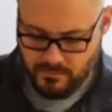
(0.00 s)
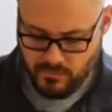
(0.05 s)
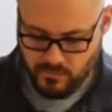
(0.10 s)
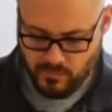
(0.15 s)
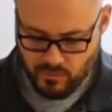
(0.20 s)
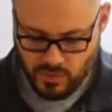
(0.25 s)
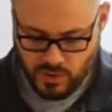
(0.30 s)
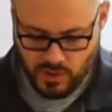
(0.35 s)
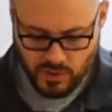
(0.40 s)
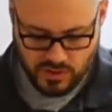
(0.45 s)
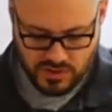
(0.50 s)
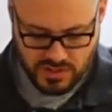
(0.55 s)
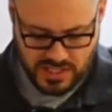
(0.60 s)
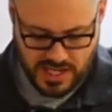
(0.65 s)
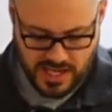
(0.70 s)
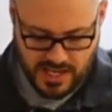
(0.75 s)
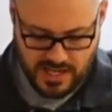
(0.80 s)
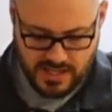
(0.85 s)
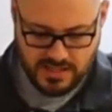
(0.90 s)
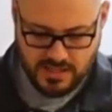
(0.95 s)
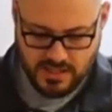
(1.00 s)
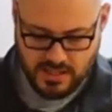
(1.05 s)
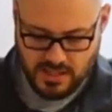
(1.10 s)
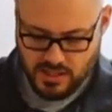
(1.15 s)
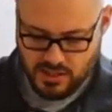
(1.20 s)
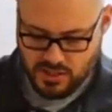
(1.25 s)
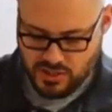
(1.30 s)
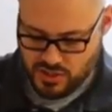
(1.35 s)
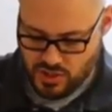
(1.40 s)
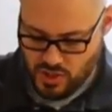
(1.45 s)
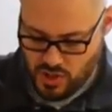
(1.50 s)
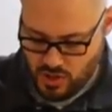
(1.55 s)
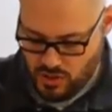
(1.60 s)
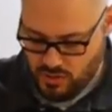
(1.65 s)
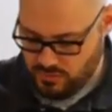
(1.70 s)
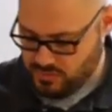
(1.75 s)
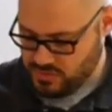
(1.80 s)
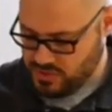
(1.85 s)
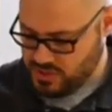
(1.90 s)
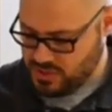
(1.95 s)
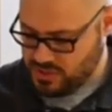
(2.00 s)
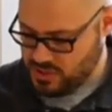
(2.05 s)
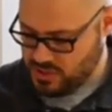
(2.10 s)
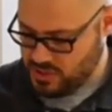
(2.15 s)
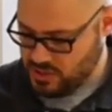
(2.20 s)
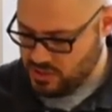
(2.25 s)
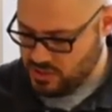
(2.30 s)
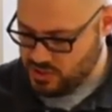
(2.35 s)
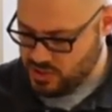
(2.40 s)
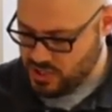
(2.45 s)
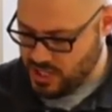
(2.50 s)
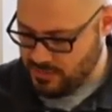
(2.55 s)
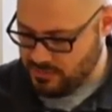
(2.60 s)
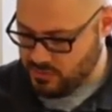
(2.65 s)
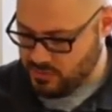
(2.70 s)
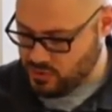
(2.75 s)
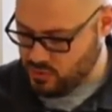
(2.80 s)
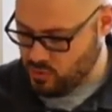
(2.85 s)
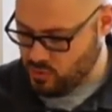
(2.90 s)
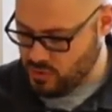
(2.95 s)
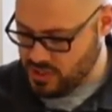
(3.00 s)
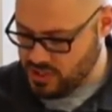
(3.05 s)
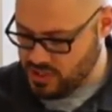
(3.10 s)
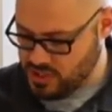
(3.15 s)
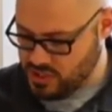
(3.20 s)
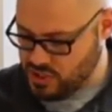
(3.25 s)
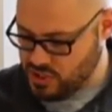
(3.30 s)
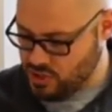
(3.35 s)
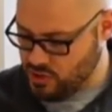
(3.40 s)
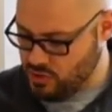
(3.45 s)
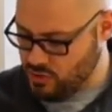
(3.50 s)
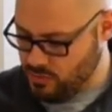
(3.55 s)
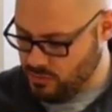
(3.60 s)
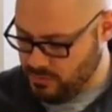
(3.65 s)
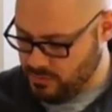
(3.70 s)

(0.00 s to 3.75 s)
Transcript: we looked at uh, Psalms chapter twenty-two,